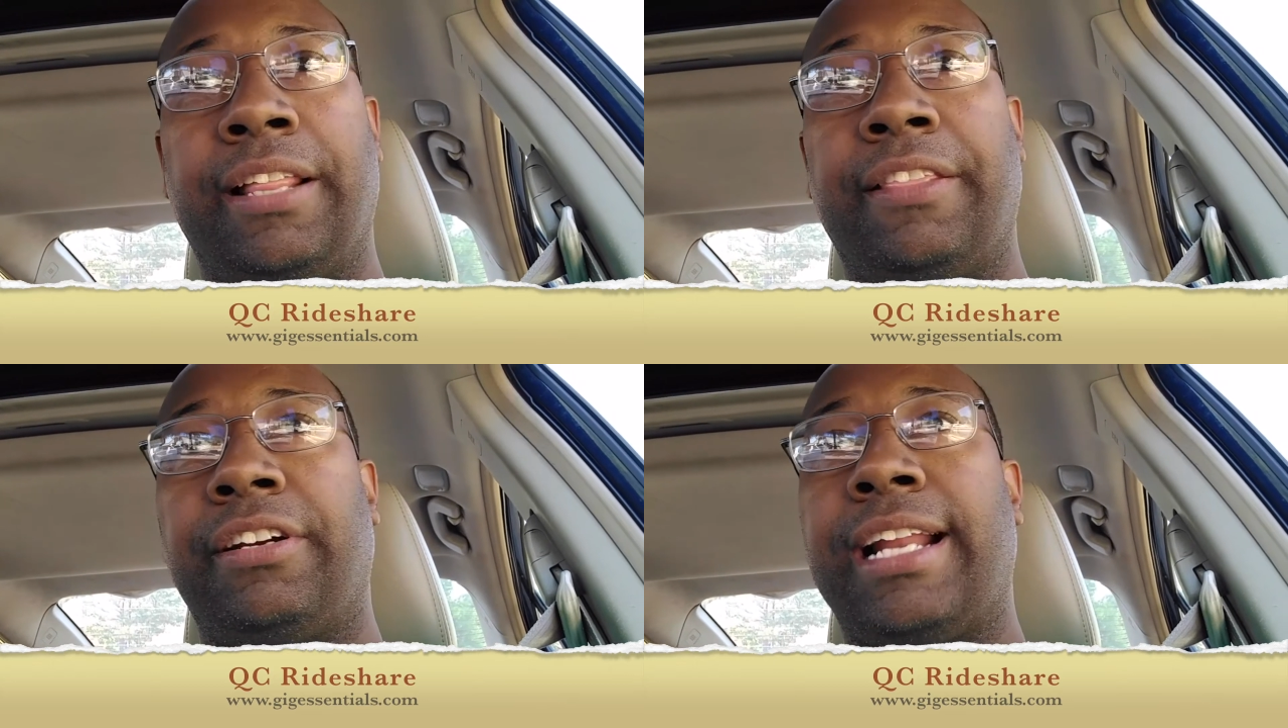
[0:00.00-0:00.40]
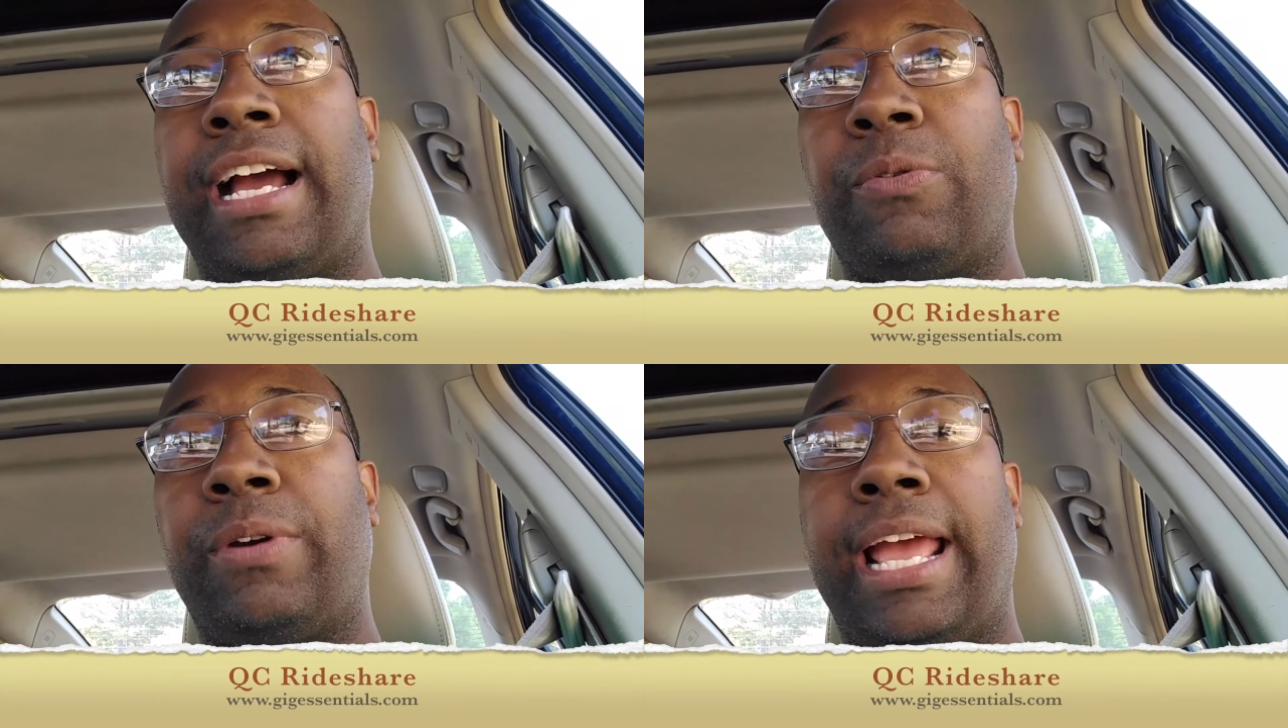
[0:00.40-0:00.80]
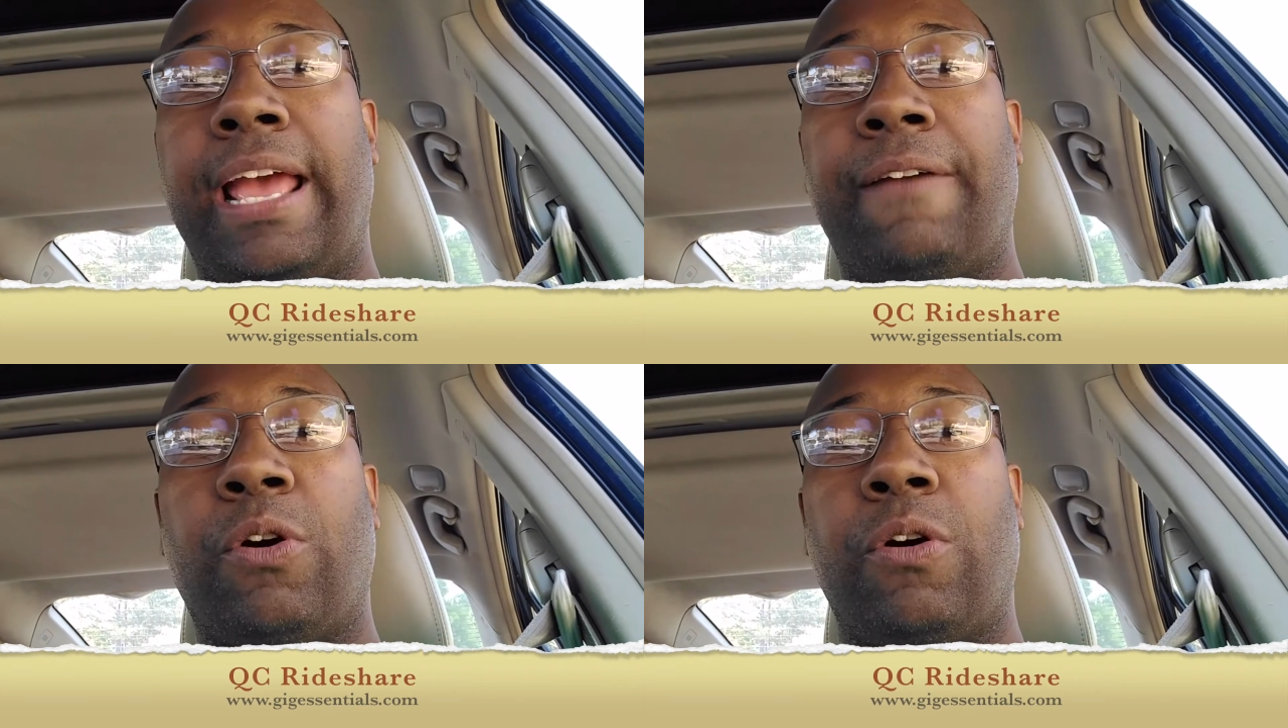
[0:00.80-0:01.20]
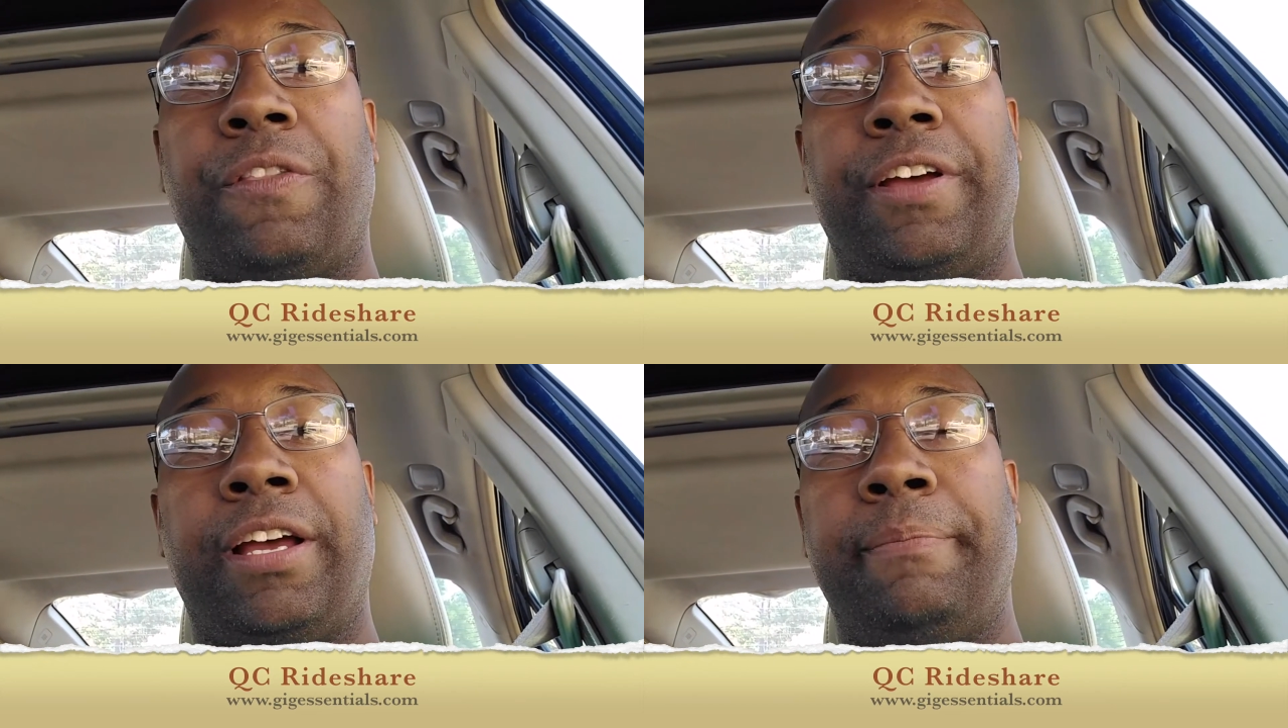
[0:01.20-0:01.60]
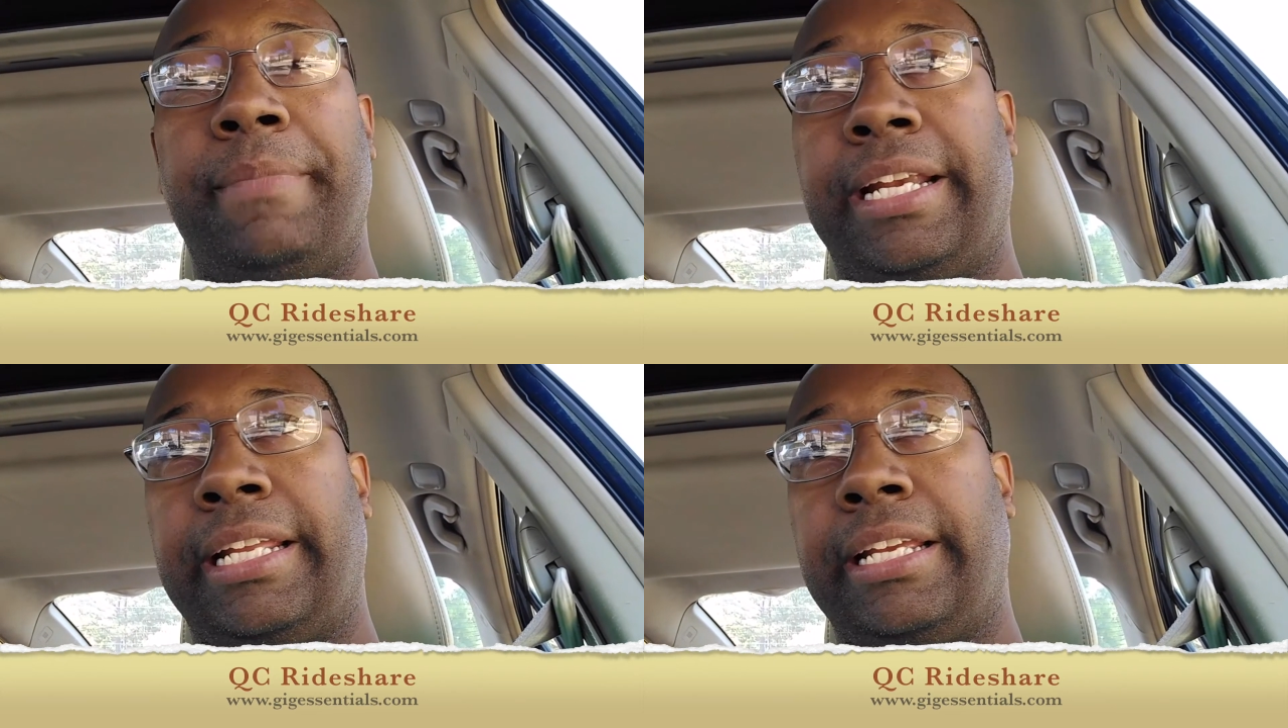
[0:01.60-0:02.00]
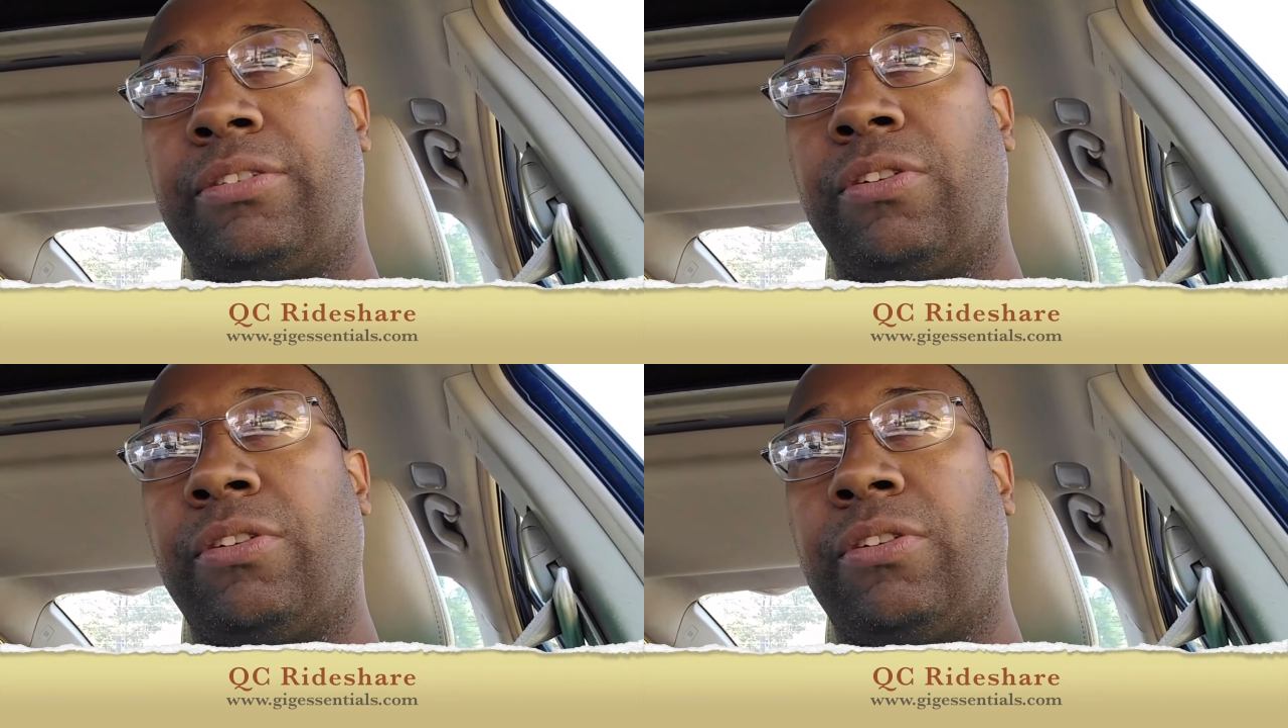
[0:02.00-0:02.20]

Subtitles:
they're not going to have all the amenities,